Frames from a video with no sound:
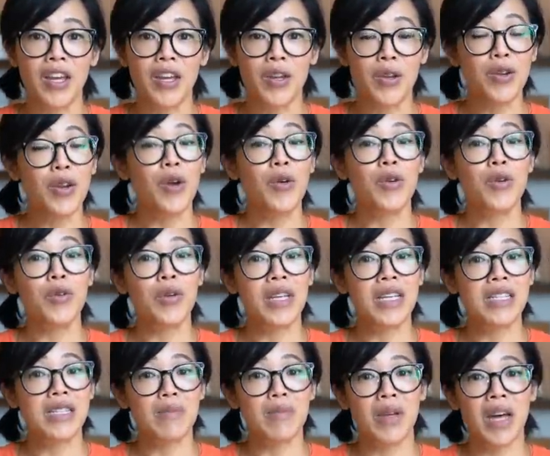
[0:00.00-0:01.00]
you know you
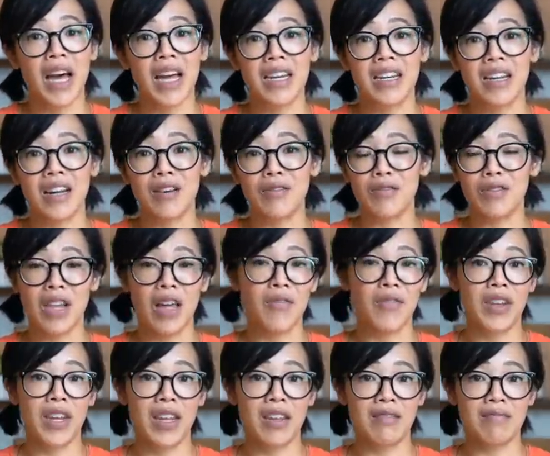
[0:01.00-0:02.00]
need some kind of
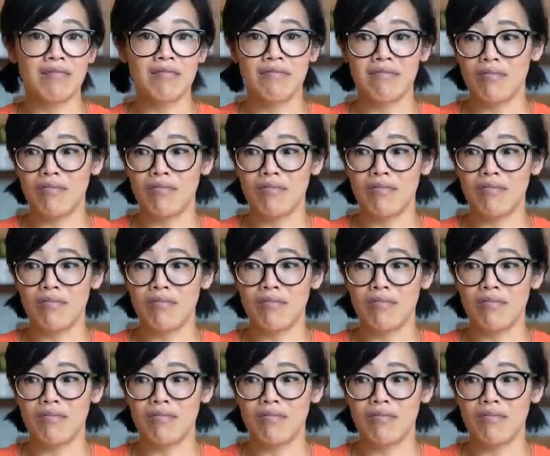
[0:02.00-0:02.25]
leavening,